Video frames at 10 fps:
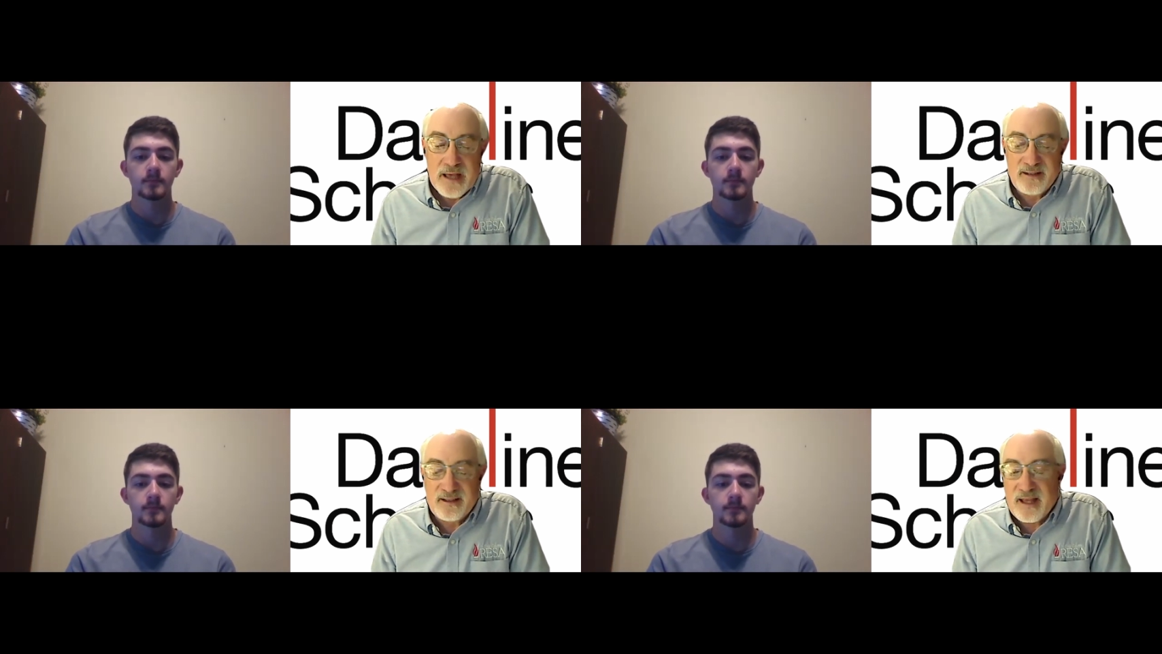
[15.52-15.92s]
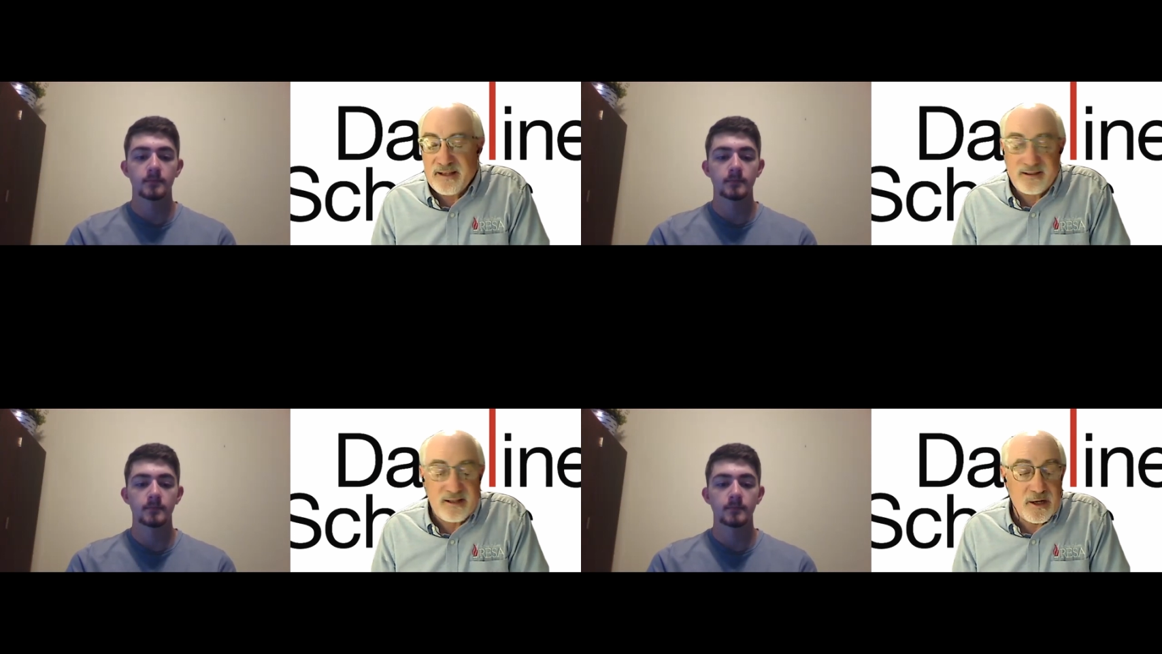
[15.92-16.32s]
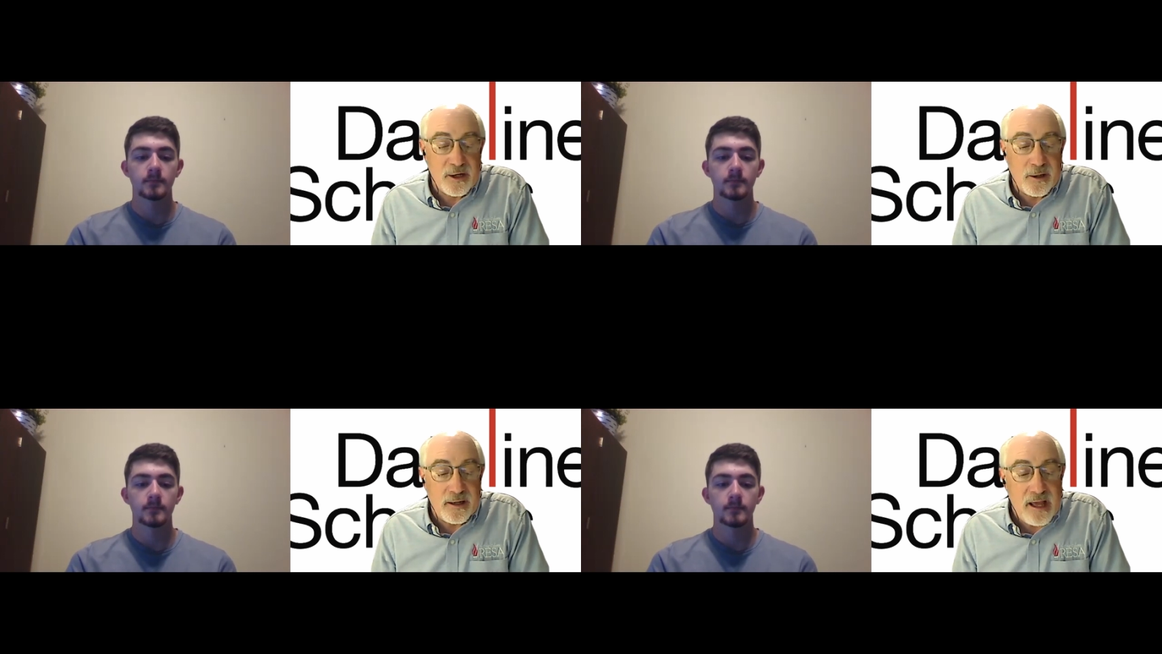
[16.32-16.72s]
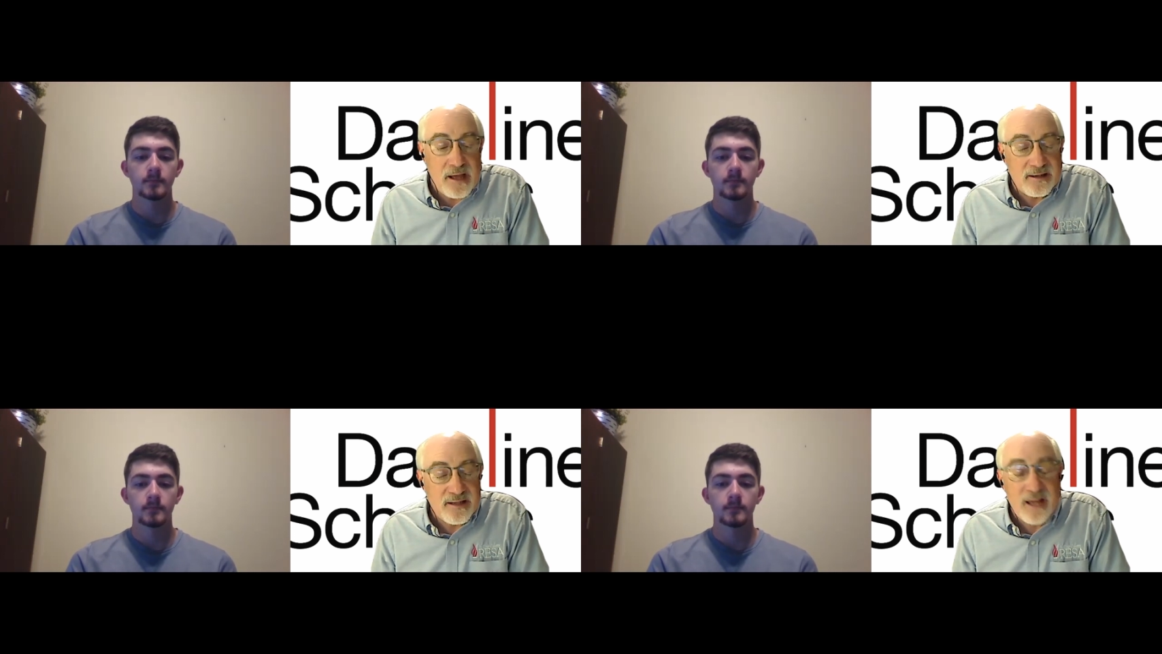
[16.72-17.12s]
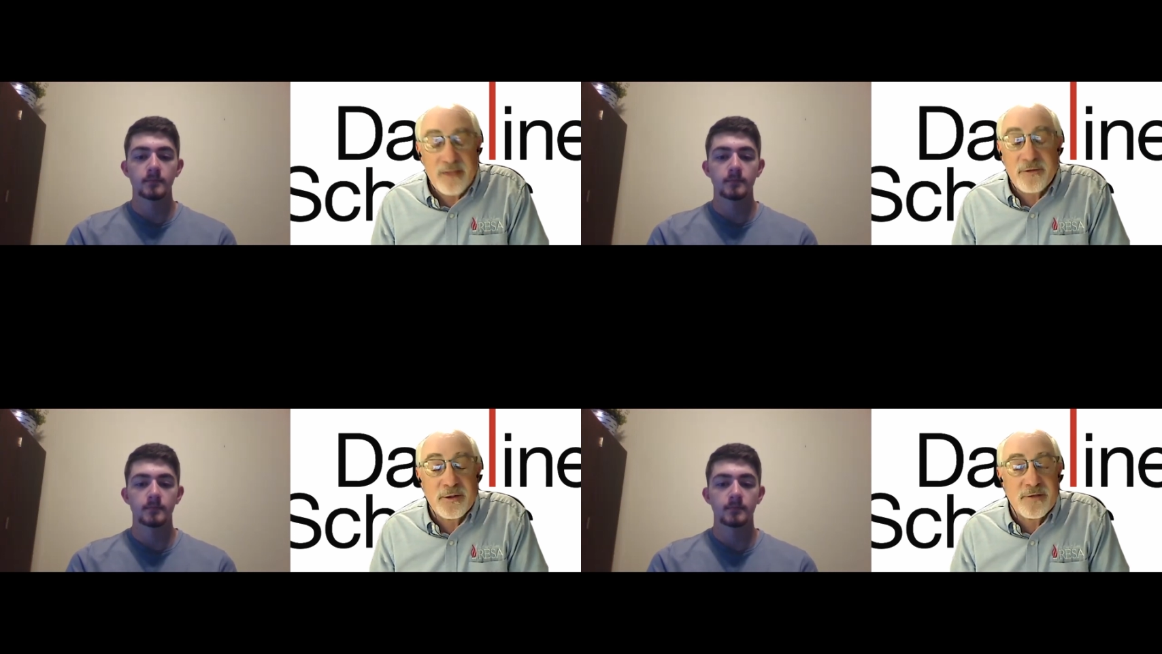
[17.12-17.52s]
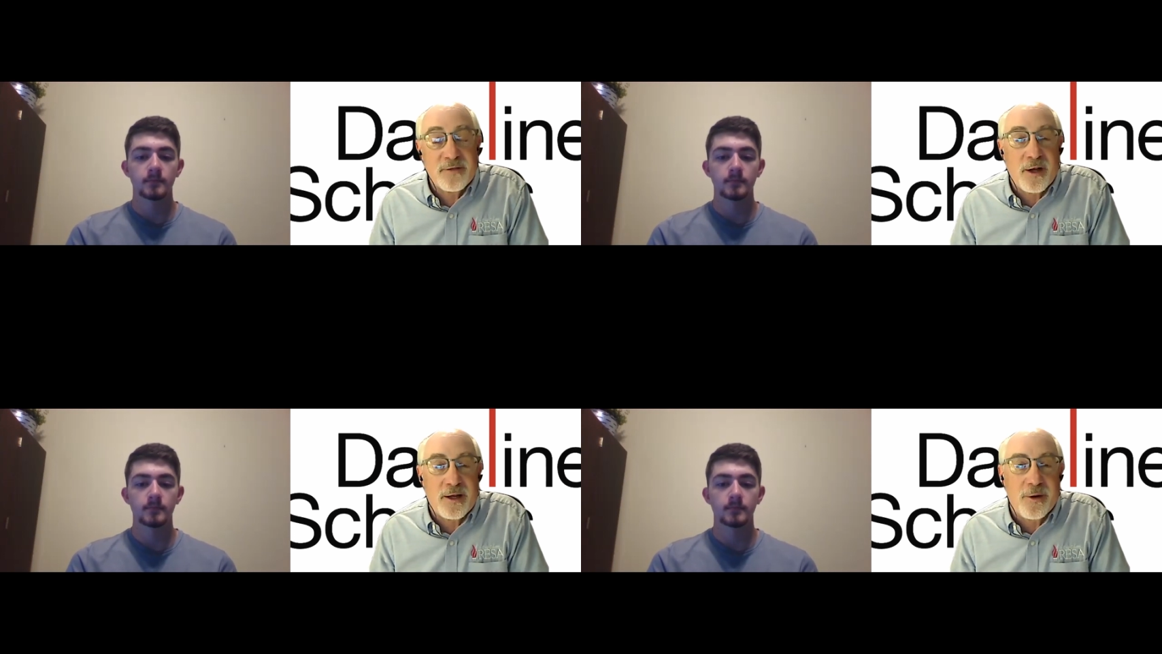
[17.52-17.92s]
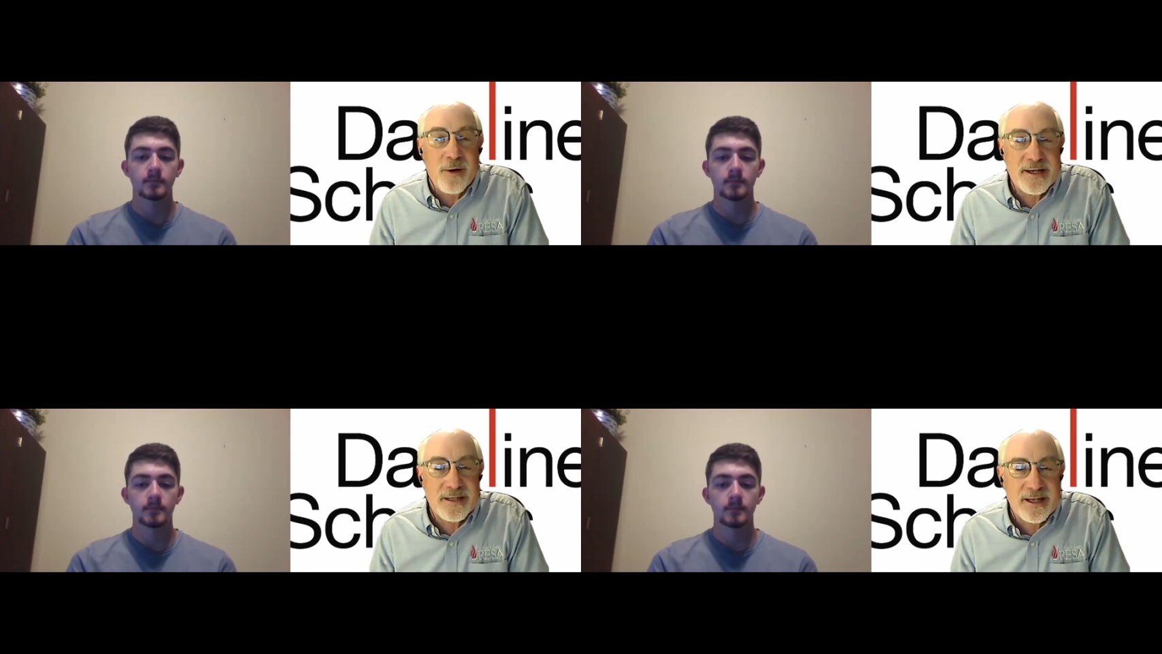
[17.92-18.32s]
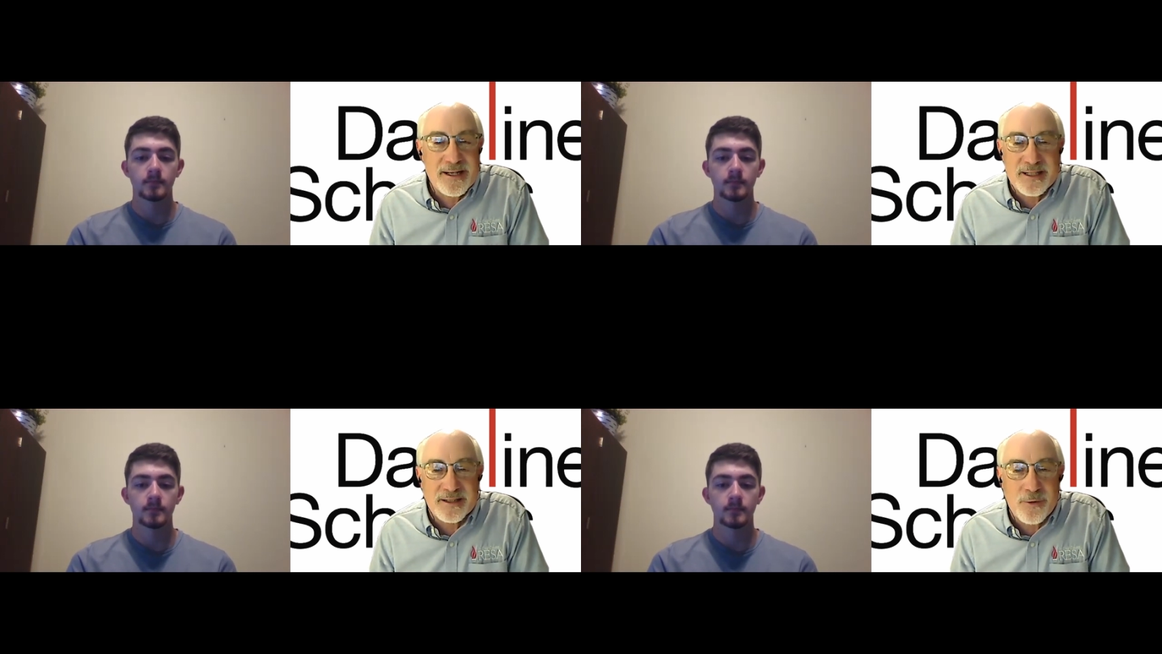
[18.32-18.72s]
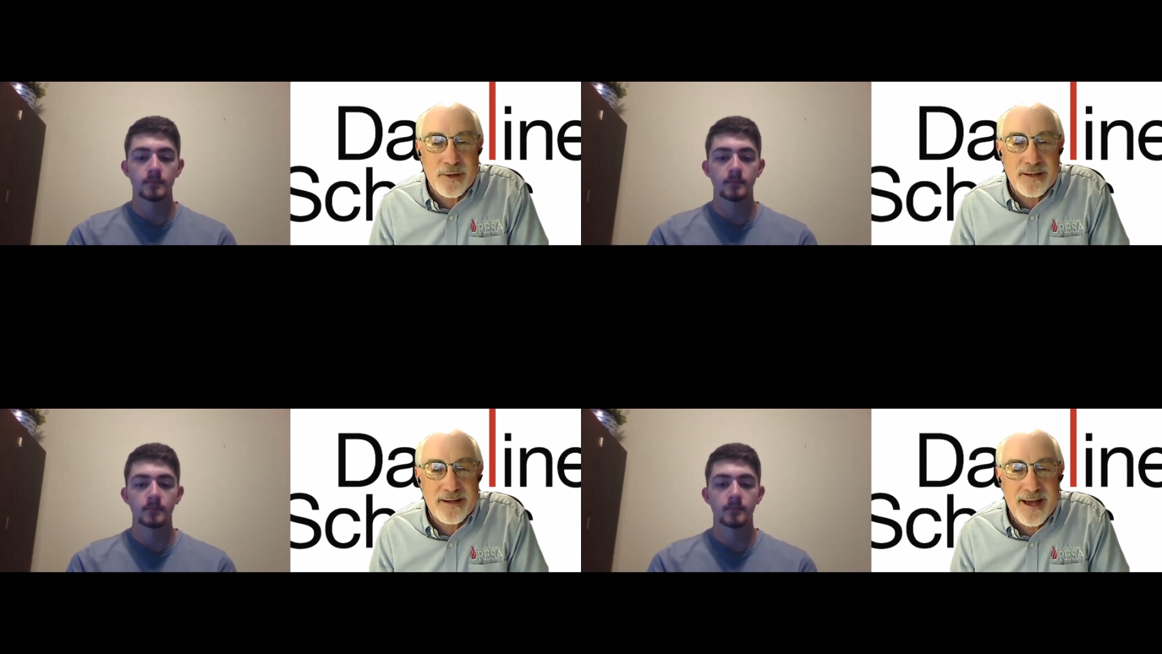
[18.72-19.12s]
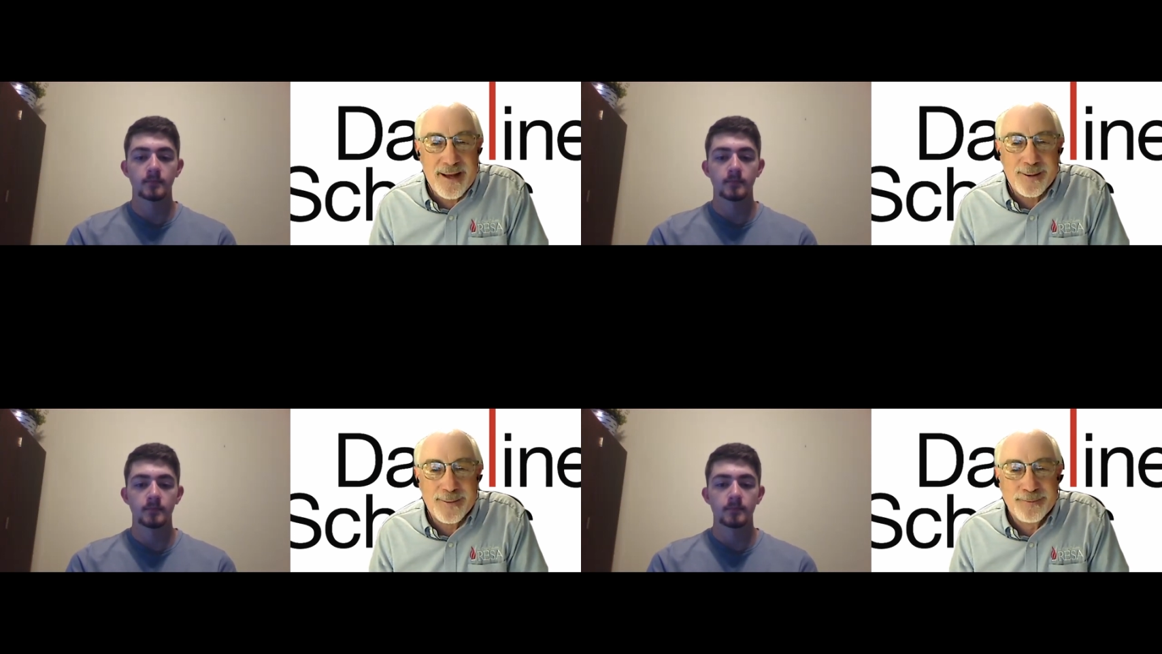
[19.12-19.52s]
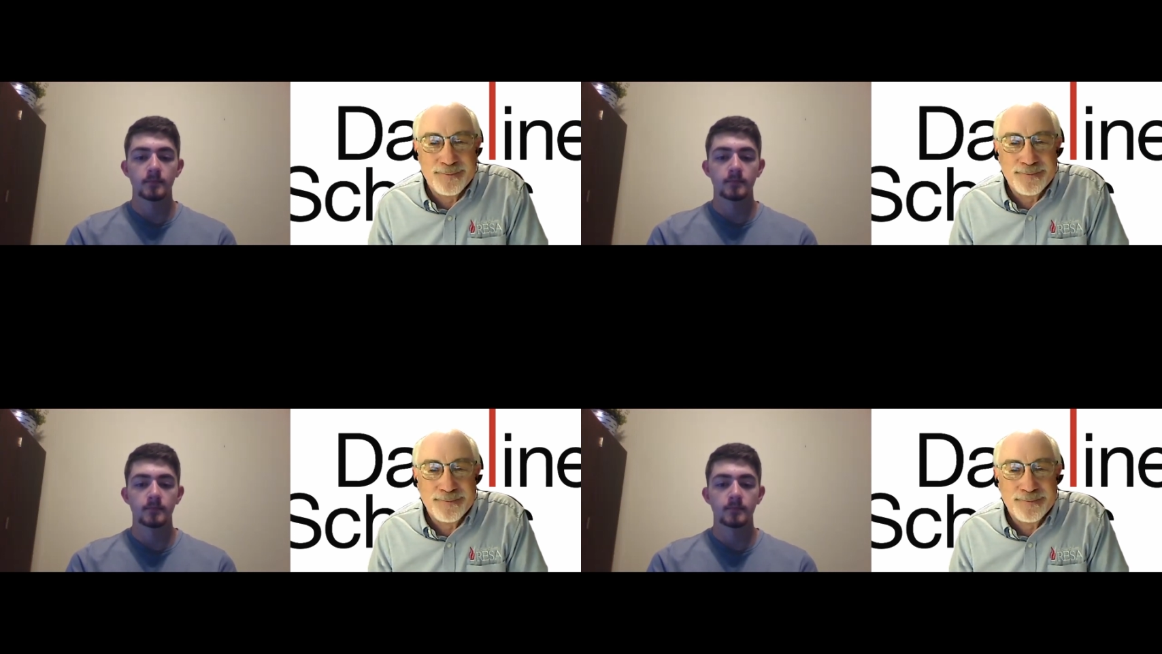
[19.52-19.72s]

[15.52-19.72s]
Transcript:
Speaker 1: Seth Stier. And, and Seth, first of all, congratulations, quite the honor.